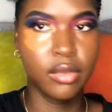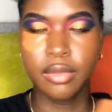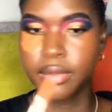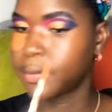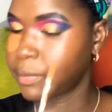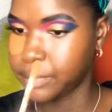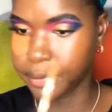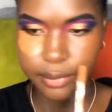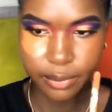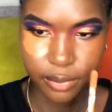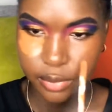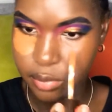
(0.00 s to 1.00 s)
and
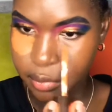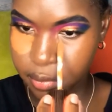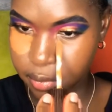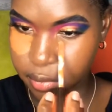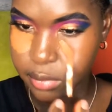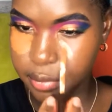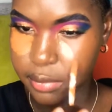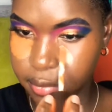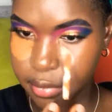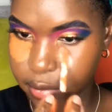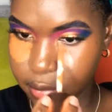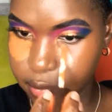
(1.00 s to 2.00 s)
also on my
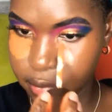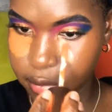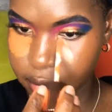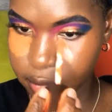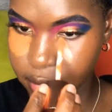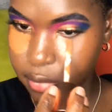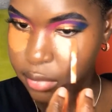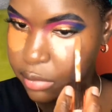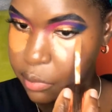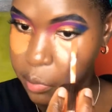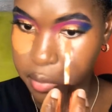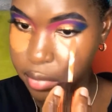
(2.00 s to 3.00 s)
chin, and then
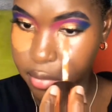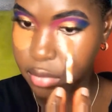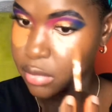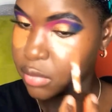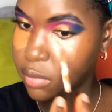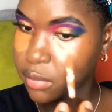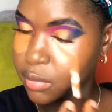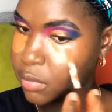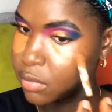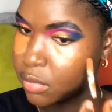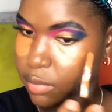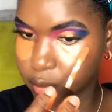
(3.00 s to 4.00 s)
I'm also gonna
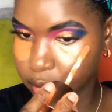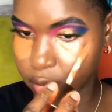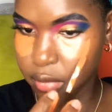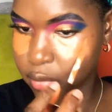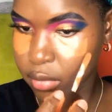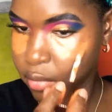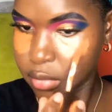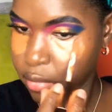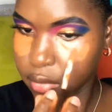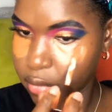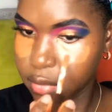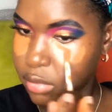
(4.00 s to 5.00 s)
just go around
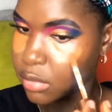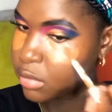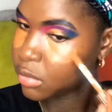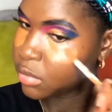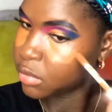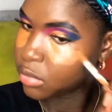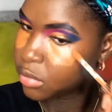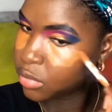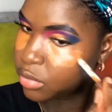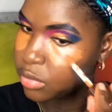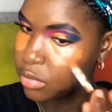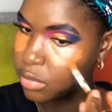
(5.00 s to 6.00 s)
my mouth because
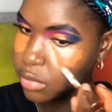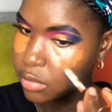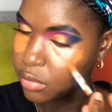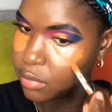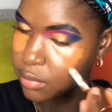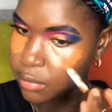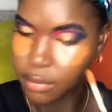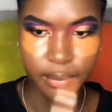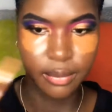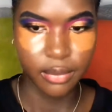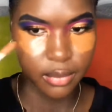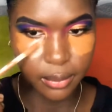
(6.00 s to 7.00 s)
that part
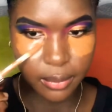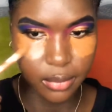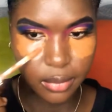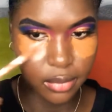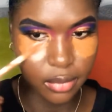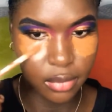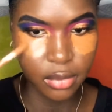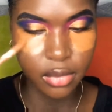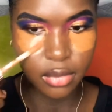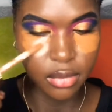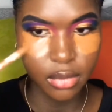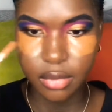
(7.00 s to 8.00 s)
usually
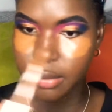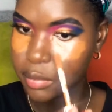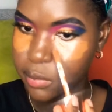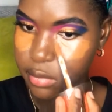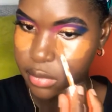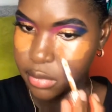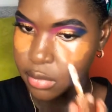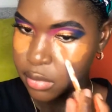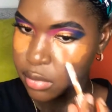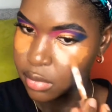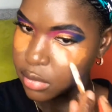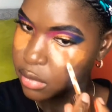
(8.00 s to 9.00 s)
gets dark, you
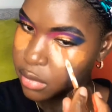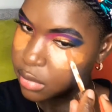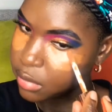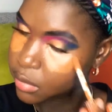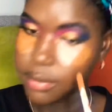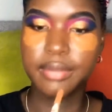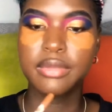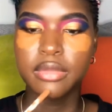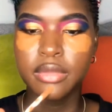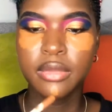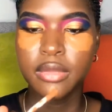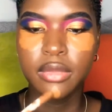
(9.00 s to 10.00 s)
know, after you lose
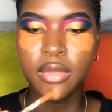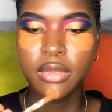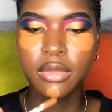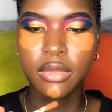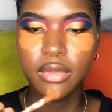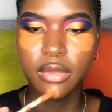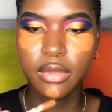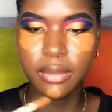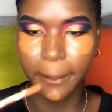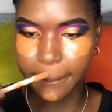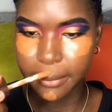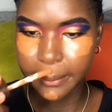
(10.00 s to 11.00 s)
the foundation around
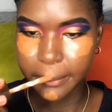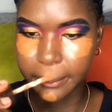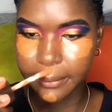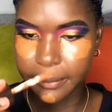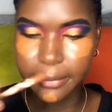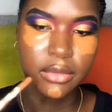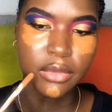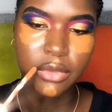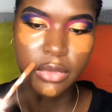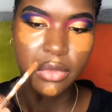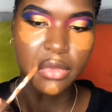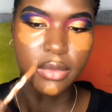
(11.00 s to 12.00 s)
your mouth, and you don't
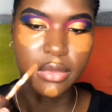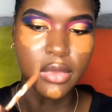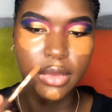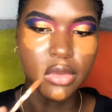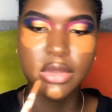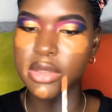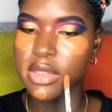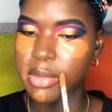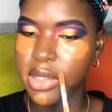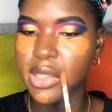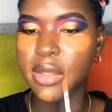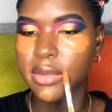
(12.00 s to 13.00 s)
want to look like you have a
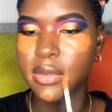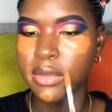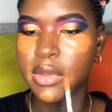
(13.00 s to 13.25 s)
beard.